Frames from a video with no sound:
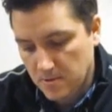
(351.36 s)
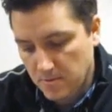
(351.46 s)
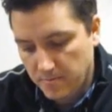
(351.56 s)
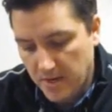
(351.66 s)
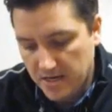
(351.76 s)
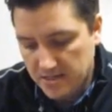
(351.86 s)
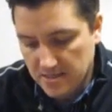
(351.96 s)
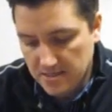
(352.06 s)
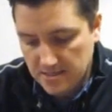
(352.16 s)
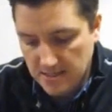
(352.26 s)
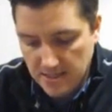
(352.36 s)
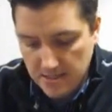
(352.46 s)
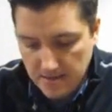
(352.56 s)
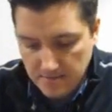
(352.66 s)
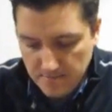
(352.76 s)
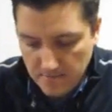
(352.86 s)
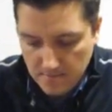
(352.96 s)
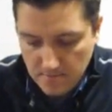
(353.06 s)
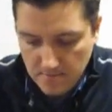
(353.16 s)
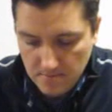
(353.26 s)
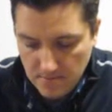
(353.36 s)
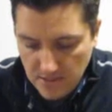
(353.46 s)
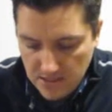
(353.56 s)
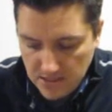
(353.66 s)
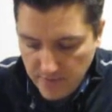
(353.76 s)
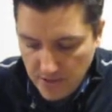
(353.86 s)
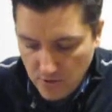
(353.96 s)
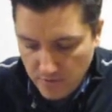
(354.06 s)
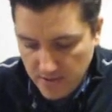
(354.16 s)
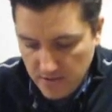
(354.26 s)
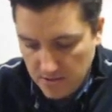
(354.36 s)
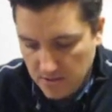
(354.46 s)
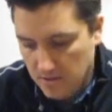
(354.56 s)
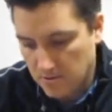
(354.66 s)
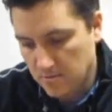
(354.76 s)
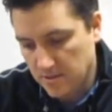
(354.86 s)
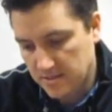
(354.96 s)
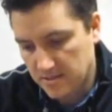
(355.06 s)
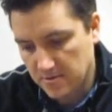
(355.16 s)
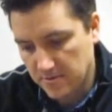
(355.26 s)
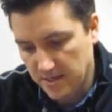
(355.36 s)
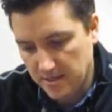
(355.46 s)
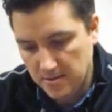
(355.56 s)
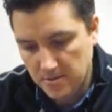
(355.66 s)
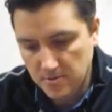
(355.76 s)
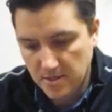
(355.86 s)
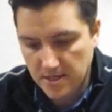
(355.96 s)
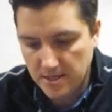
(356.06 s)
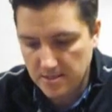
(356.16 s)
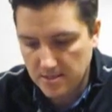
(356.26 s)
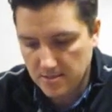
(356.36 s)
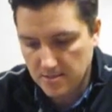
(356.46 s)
Box needs to be opened, so let's go ahead and do that.